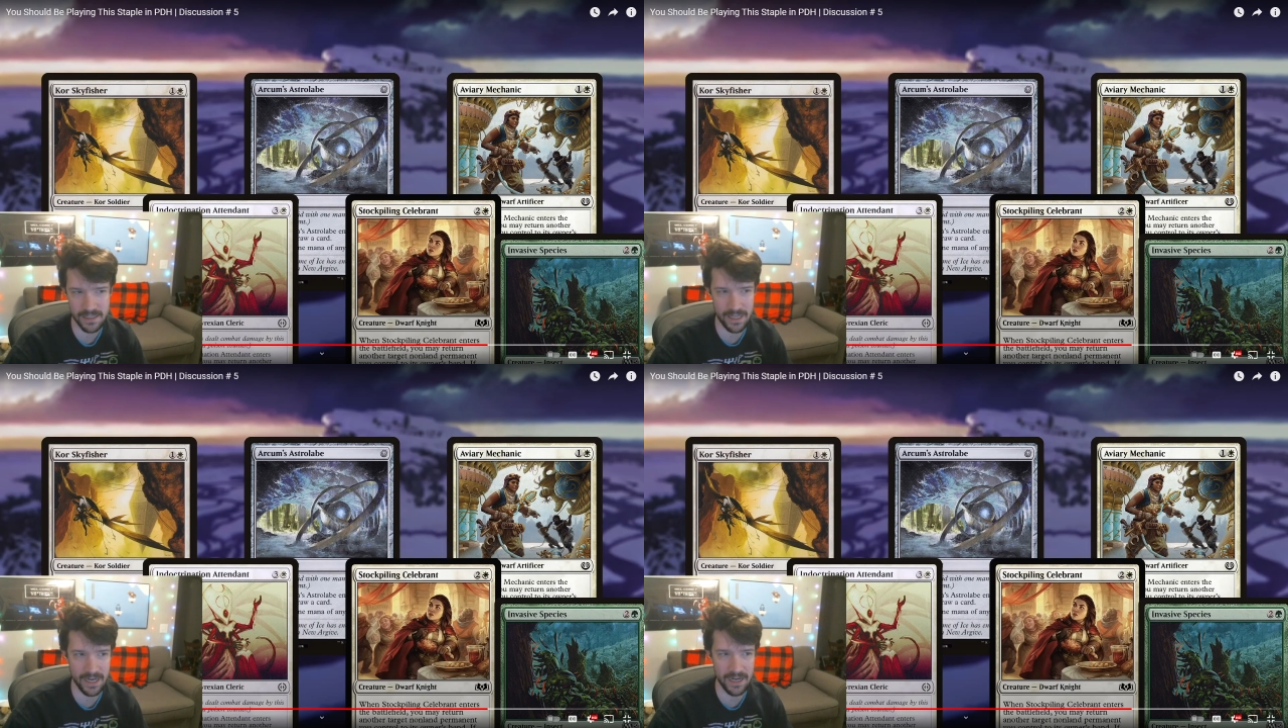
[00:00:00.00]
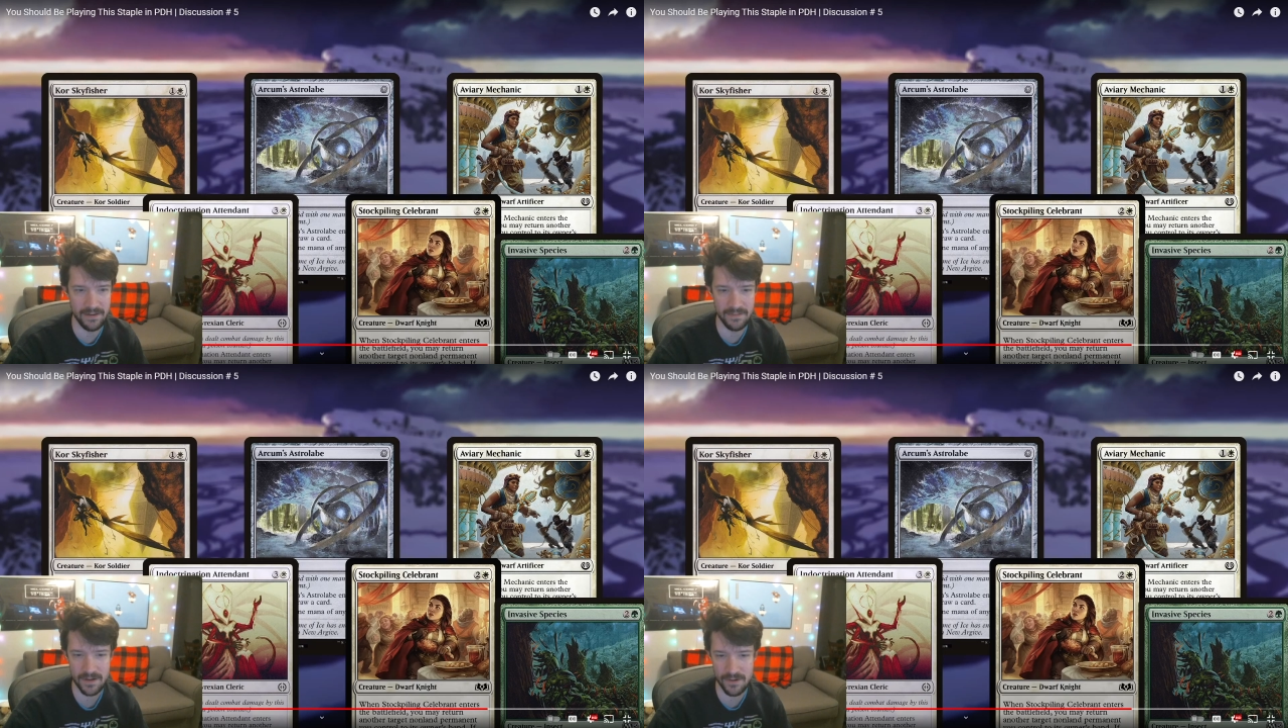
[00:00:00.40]

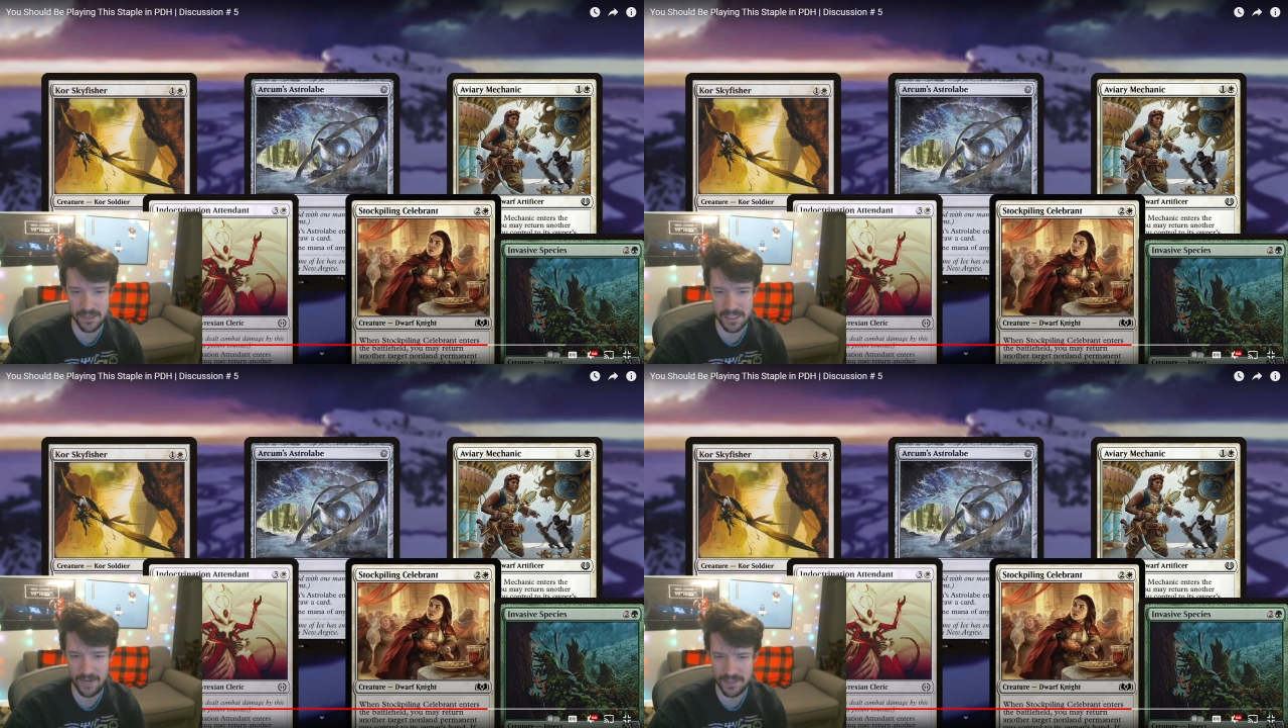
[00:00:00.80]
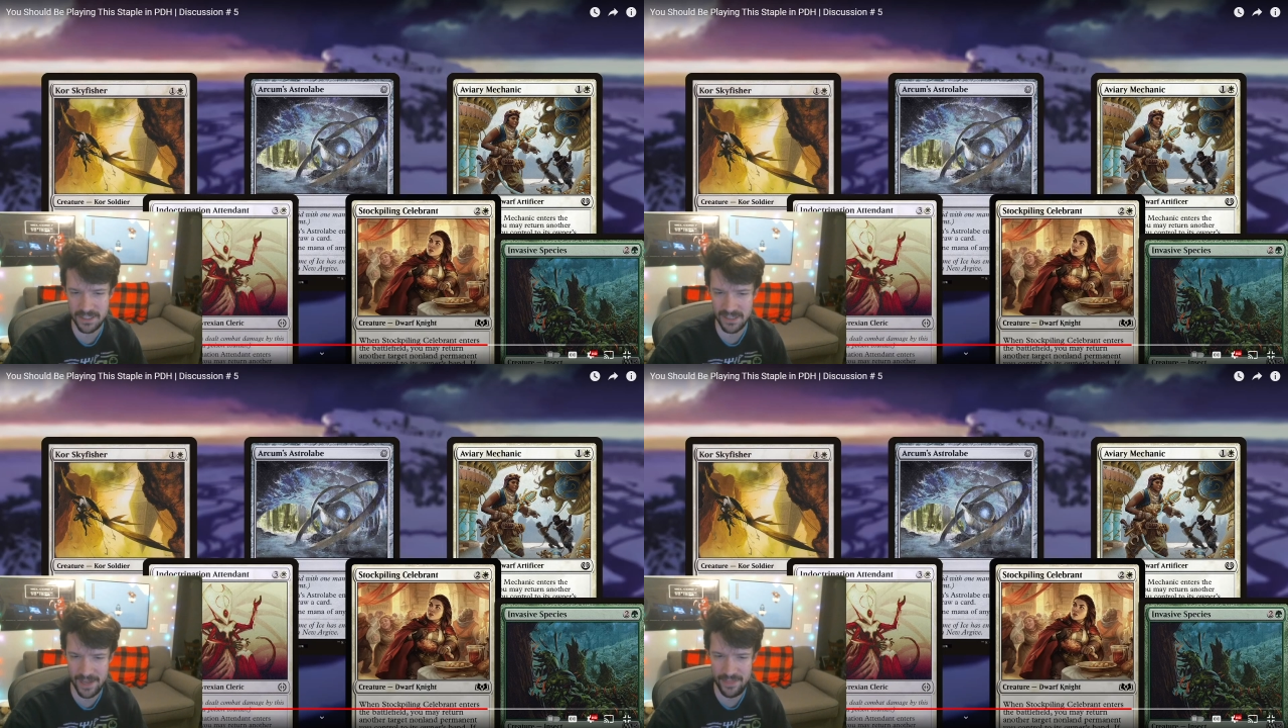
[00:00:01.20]
than Core
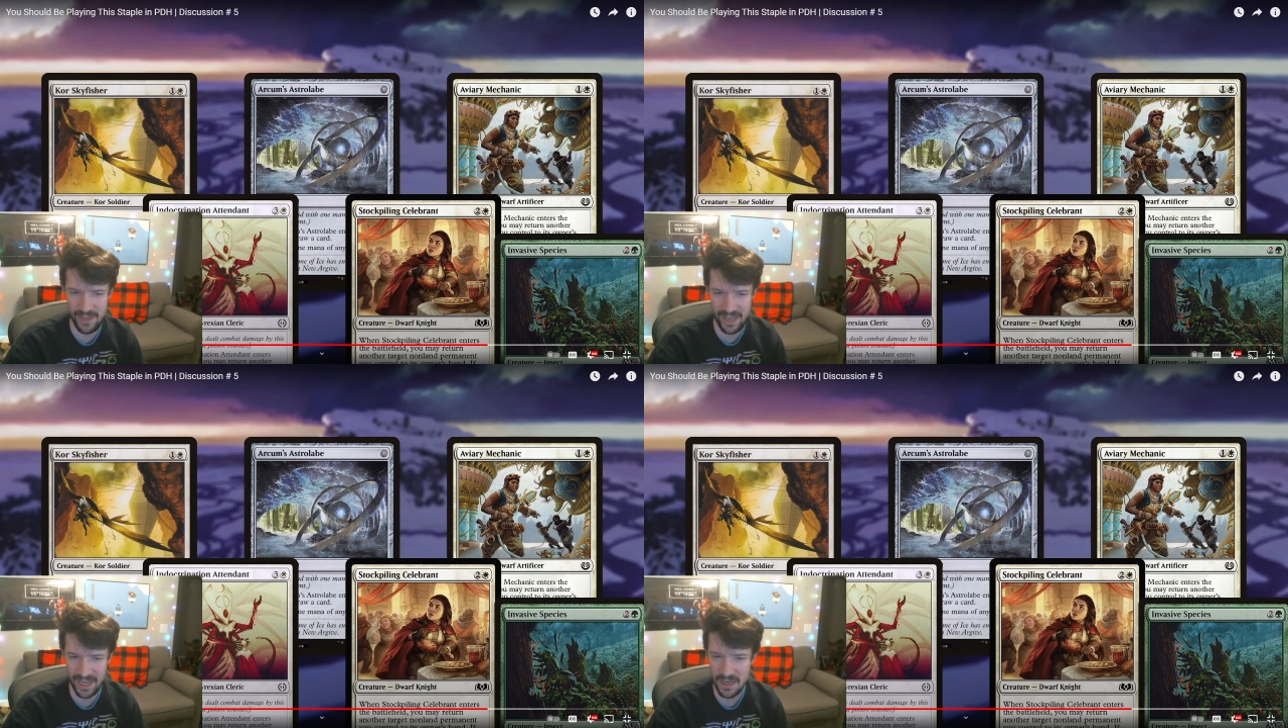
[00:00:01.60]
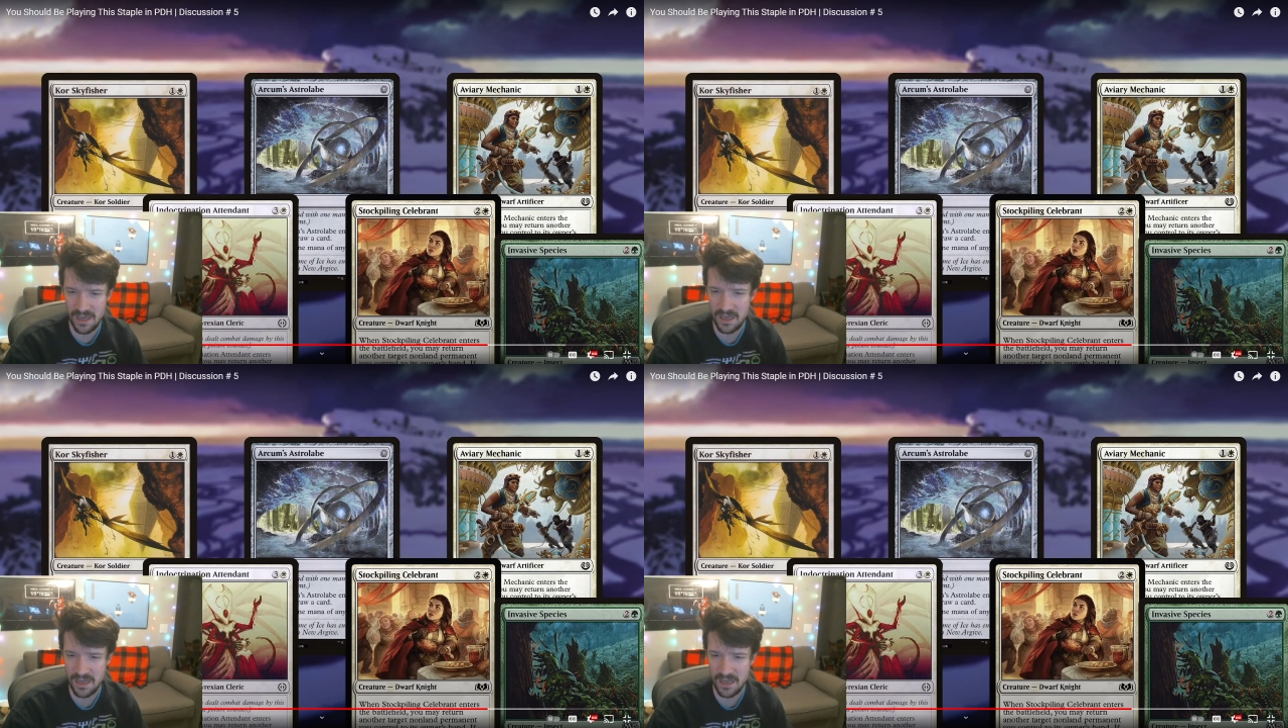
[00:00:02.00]
Skyfisher, I think.